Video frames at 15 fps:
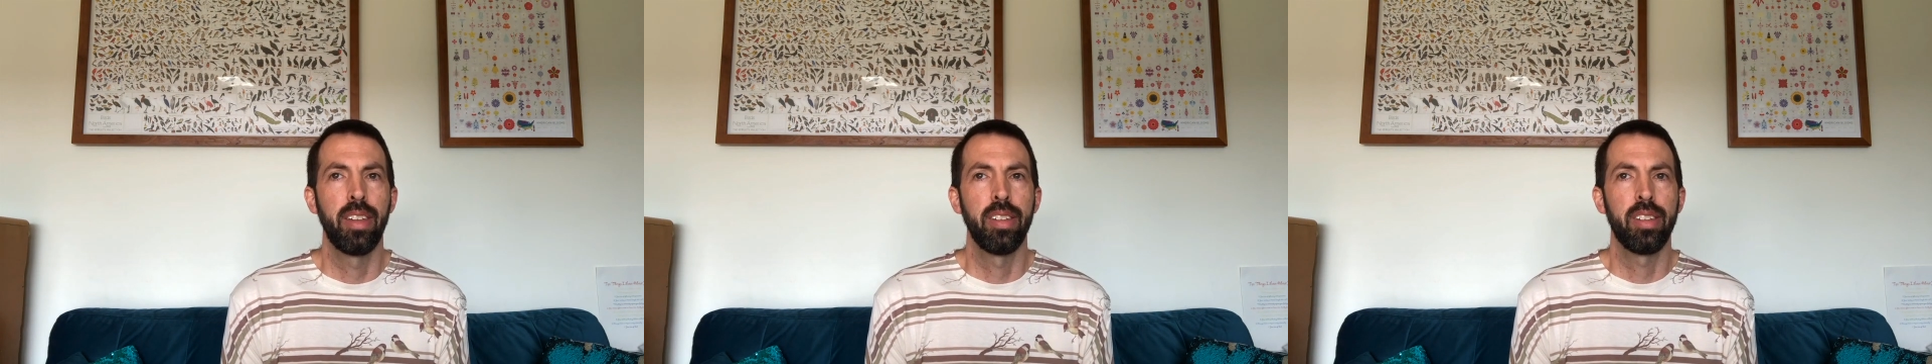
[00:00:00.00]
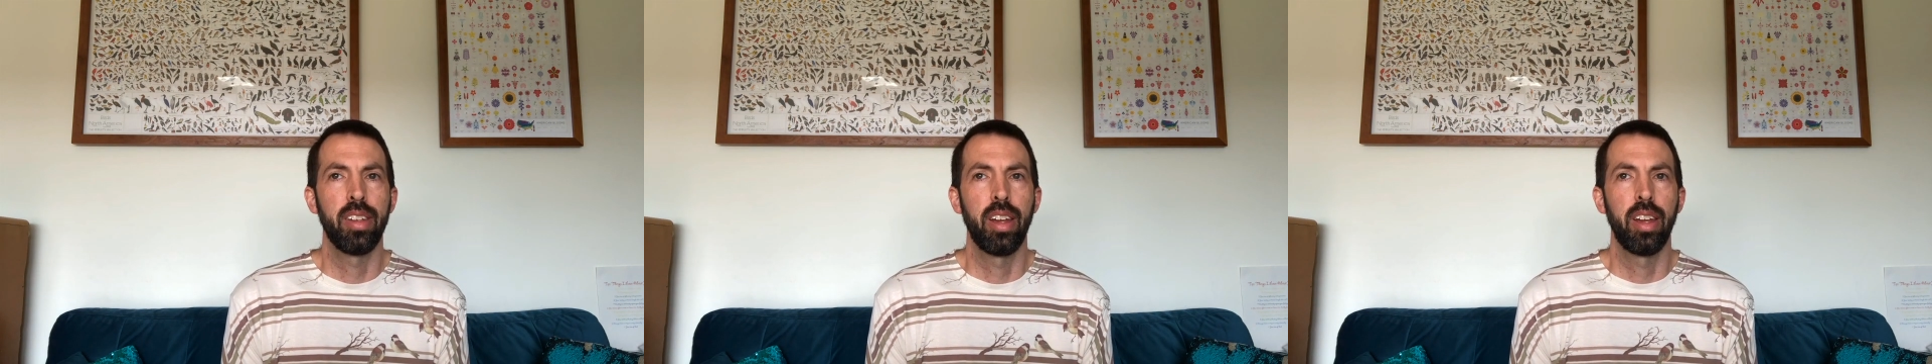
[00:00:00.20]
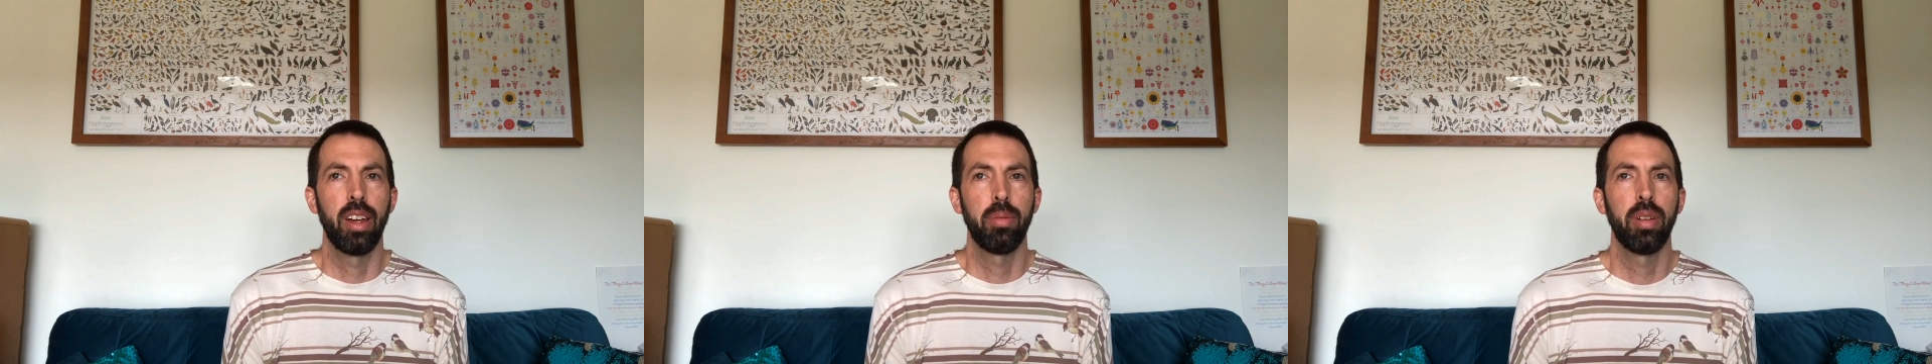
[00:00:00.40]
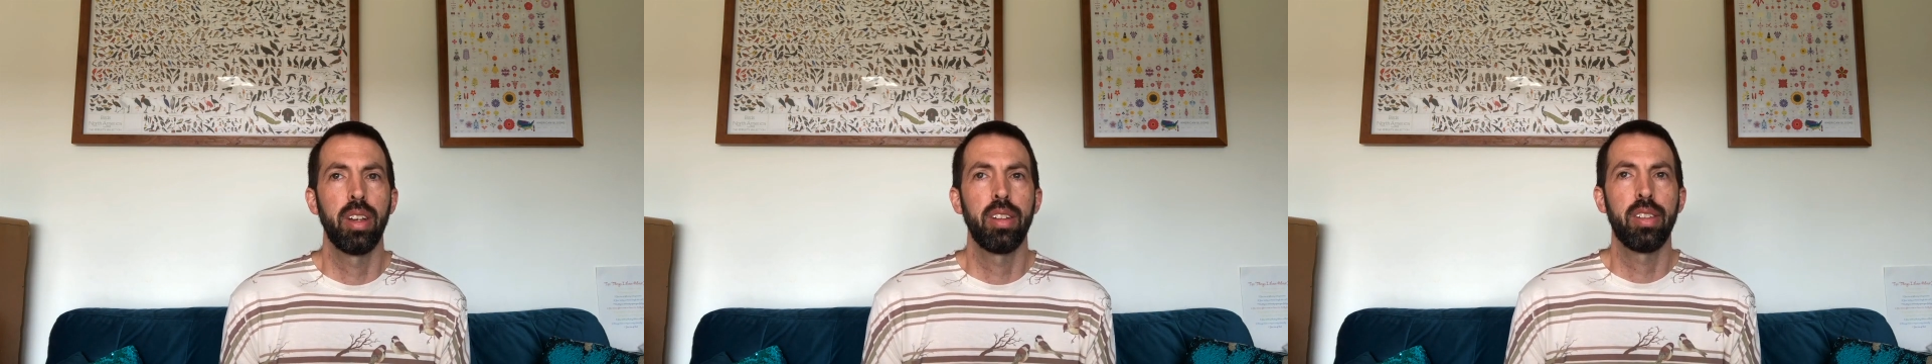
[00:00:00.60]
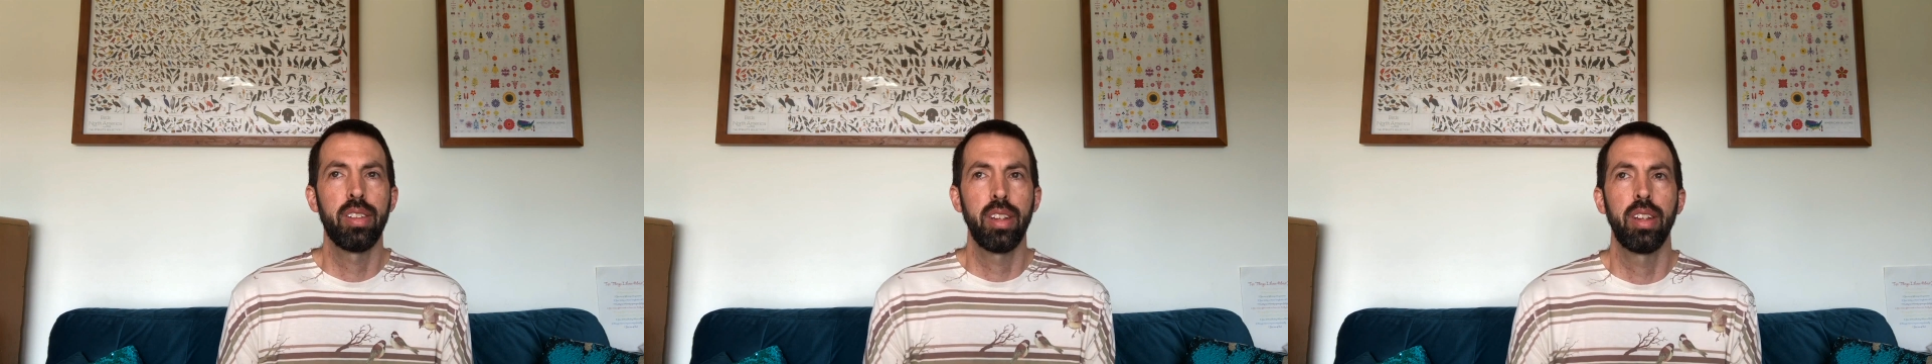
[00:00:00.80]
say, I'm going
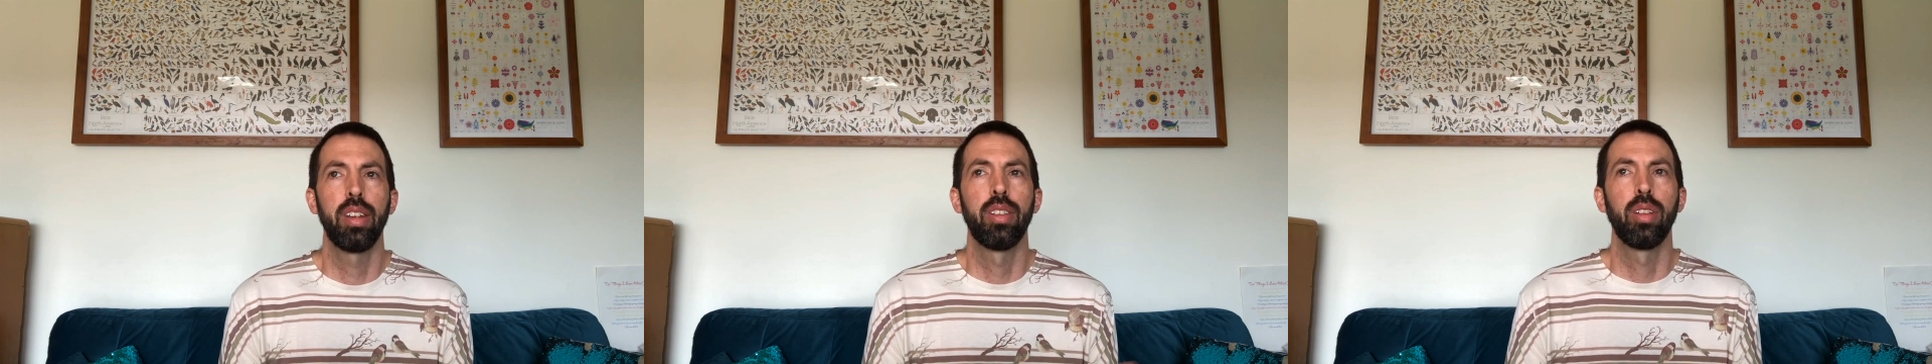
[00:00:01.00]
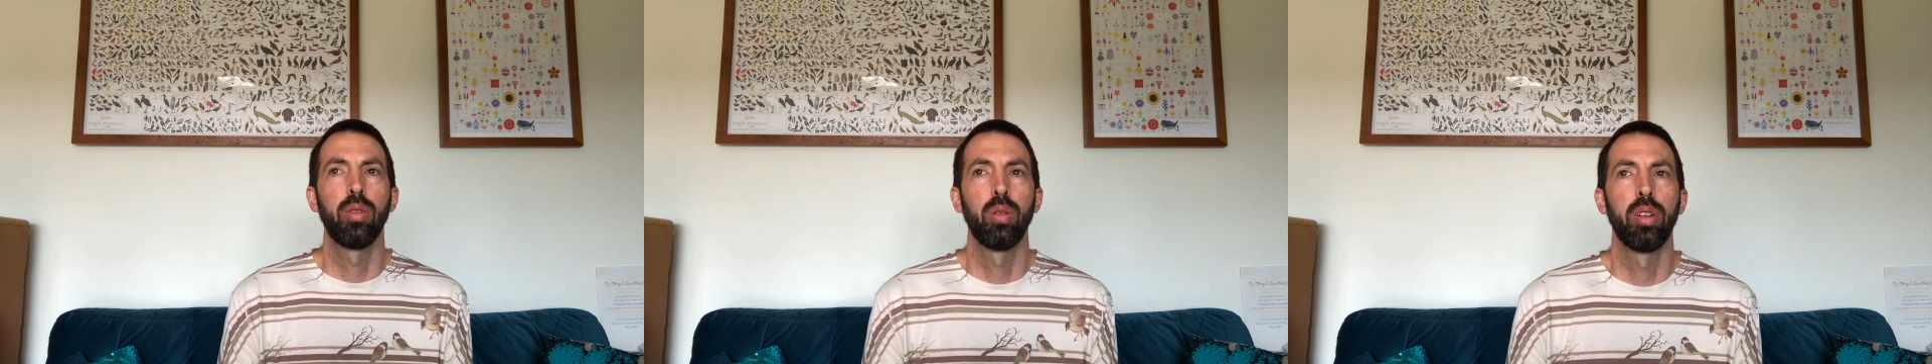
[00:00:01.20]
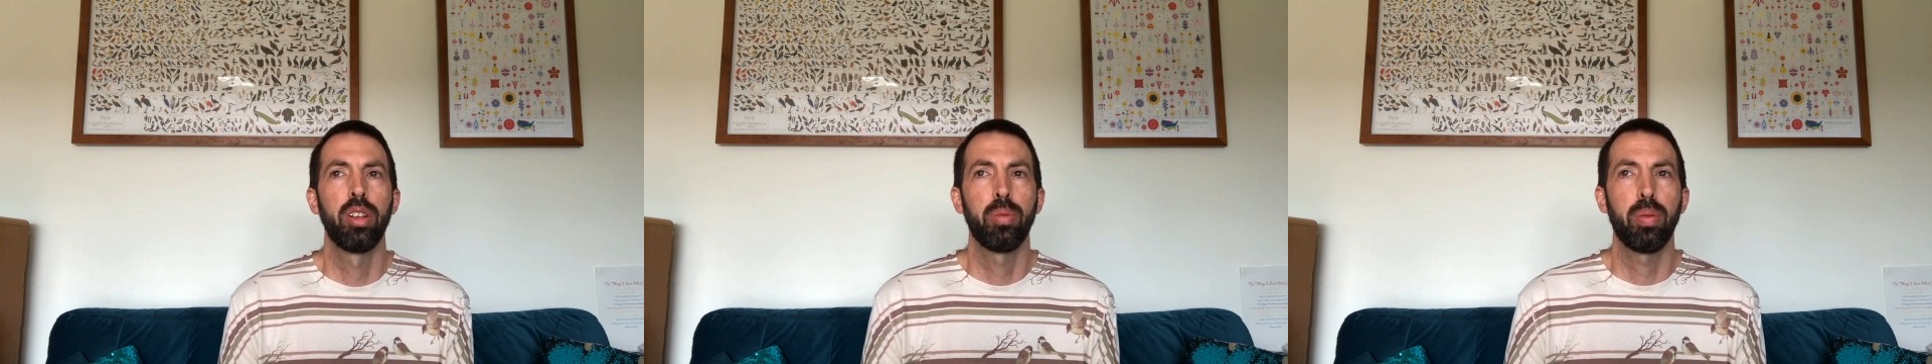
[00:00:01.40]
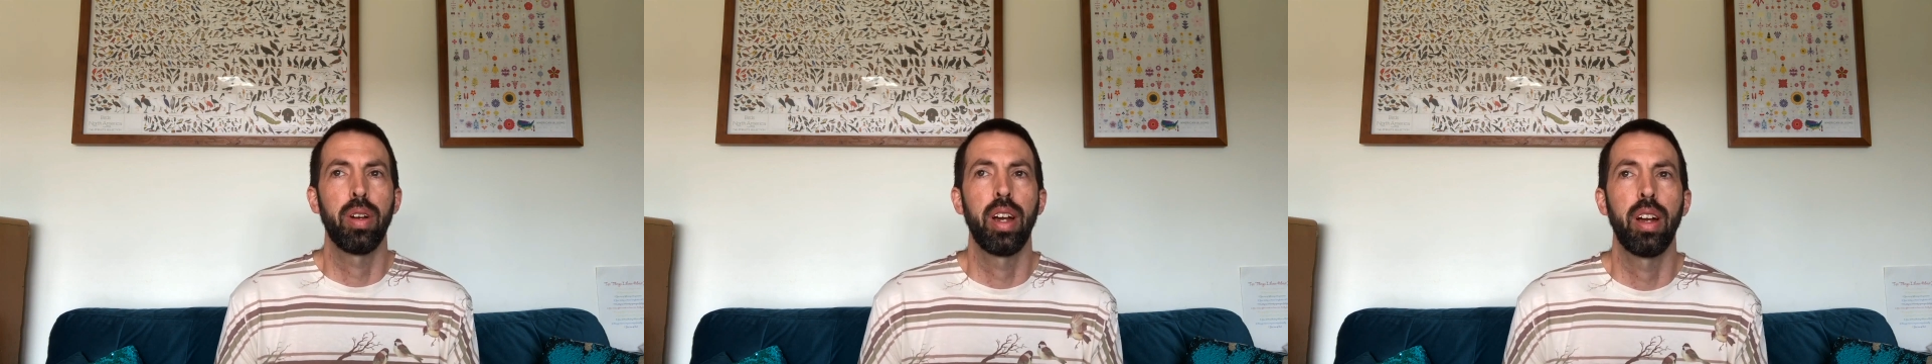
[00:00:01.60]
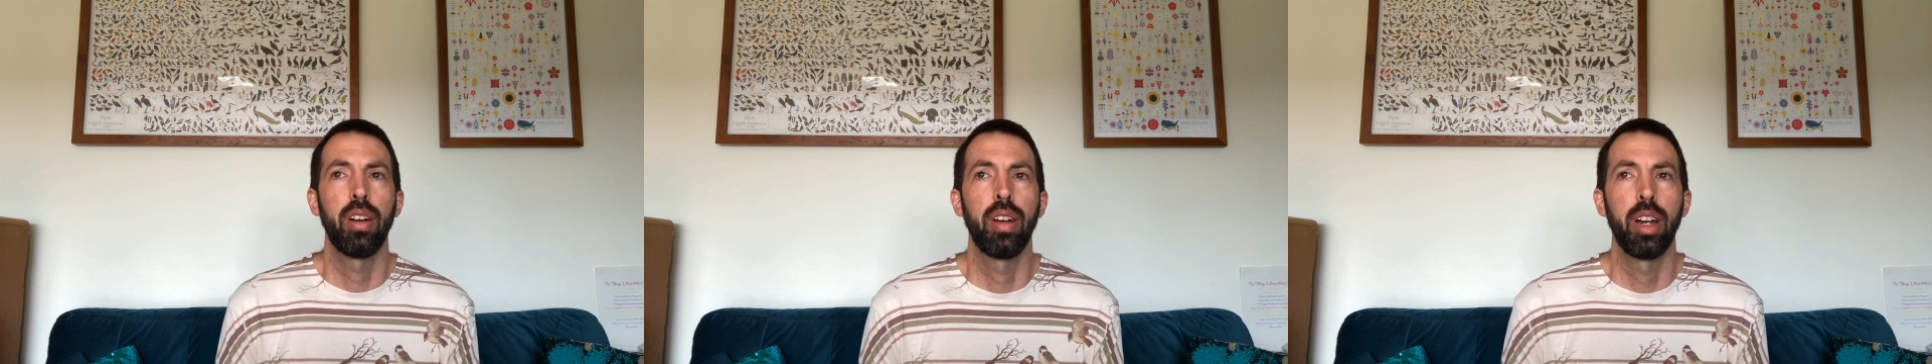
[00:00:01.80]
to sit in the Lord's
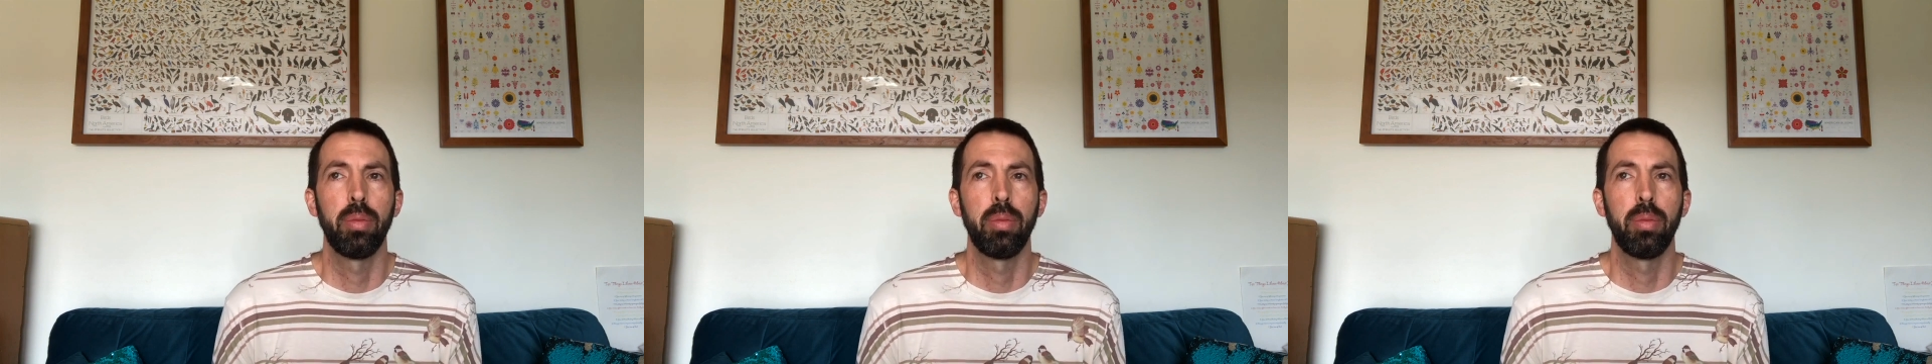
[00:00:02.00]
Prayer,